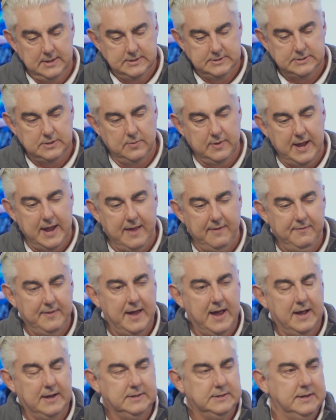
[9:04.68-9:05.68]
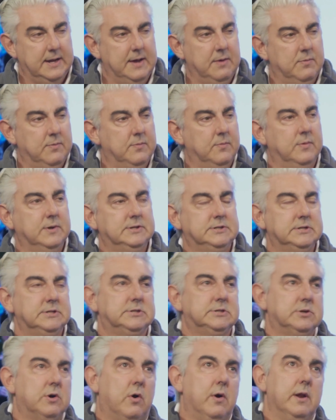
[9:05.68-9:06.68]
So we had that, and, and, we
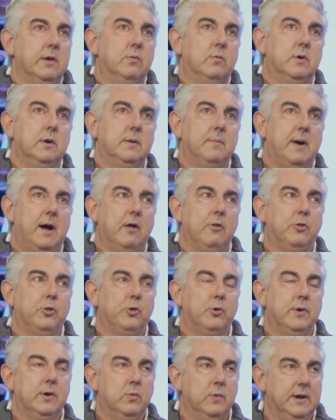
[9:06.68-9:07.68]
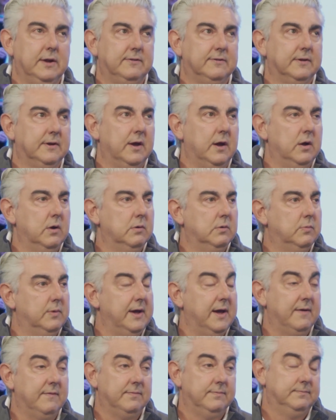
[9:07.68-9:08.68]
just started one about three weeks ago, and
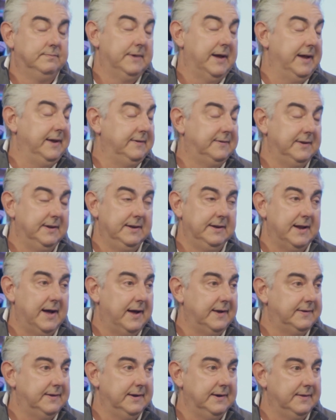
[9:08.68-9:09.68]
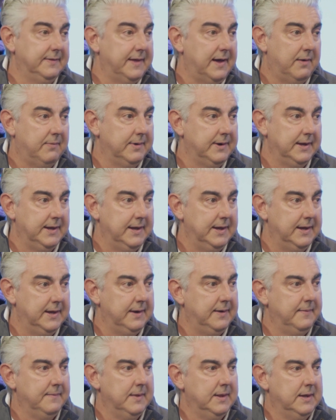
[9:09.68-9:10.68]
we have 18, 19 in that one
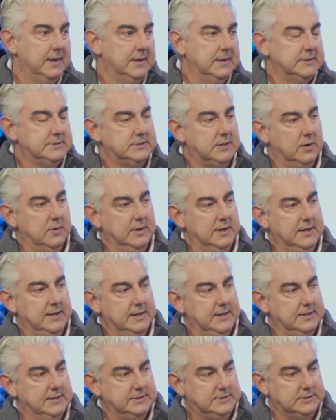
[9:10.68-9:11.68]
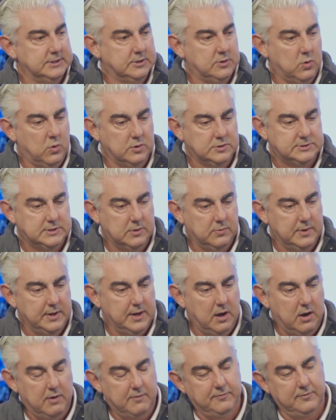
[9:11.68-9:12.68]
again. So it, it's a course that
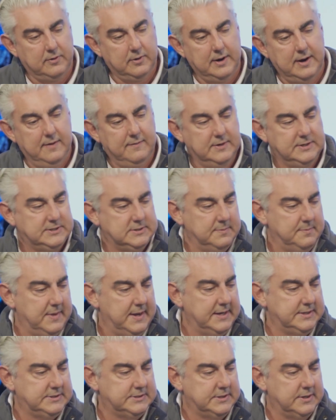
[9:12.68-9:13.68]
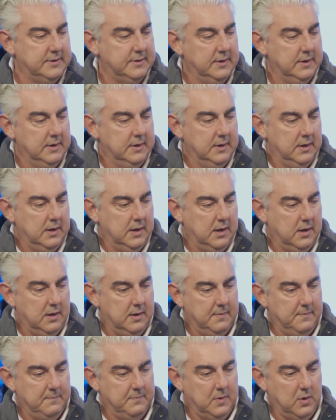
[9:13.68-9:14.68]
we offer every semester
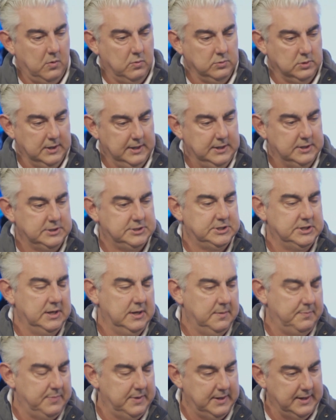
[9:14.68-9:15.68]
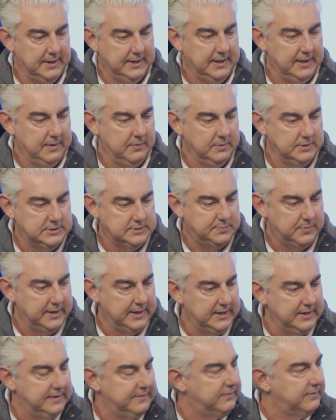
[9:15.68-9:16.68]
um, on leadership, and again, we just
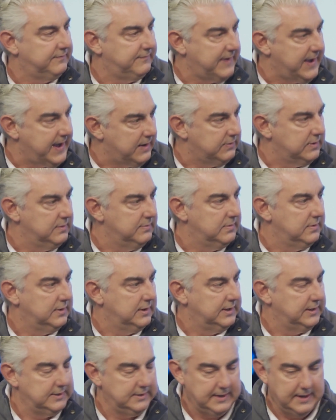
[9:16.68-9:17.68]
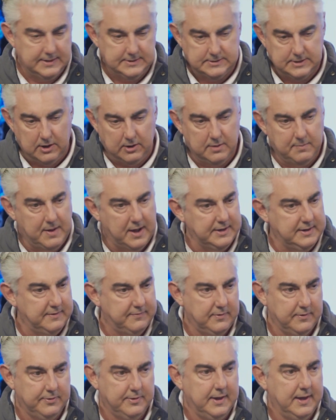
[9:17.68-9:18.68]
bring in different faculty and, and talk about
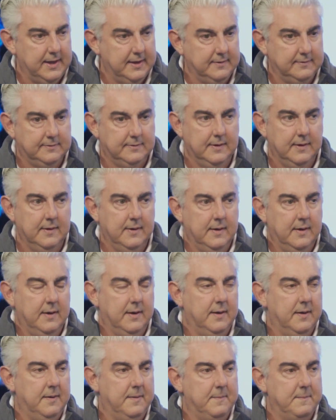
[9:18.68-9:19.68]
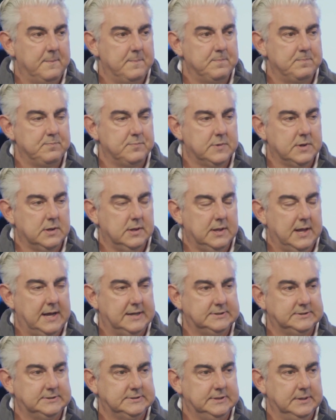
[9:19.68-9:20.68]
different things. Um,
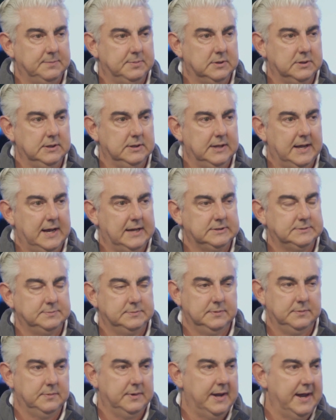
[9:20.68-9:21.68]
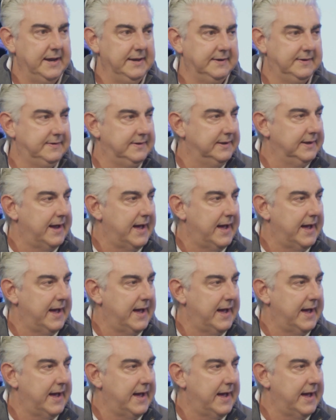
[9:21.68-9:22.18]
classes typically last eight to 10